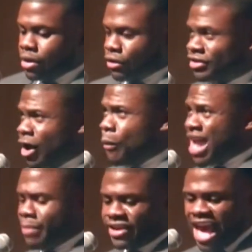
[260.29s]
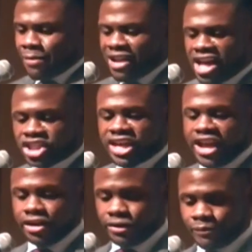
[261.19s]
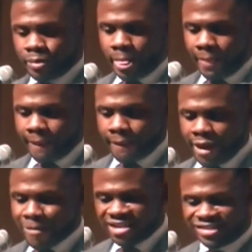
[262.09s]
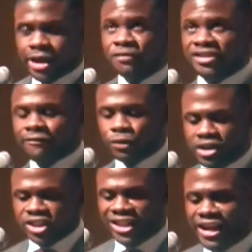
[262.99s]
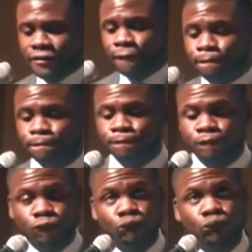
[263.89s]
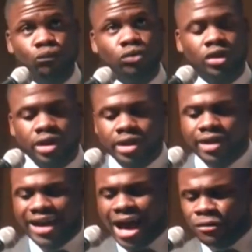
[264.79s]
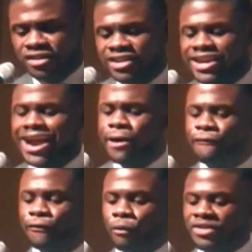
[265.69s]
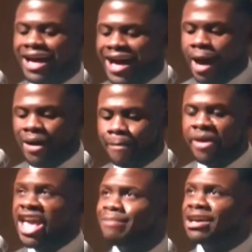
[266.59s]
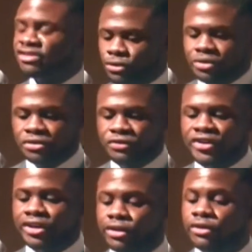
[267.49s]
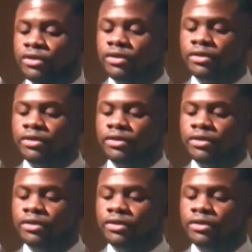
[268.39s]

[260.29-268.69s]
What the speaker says: So when I became an educator, myself several years later, I was careful with how I made my students feel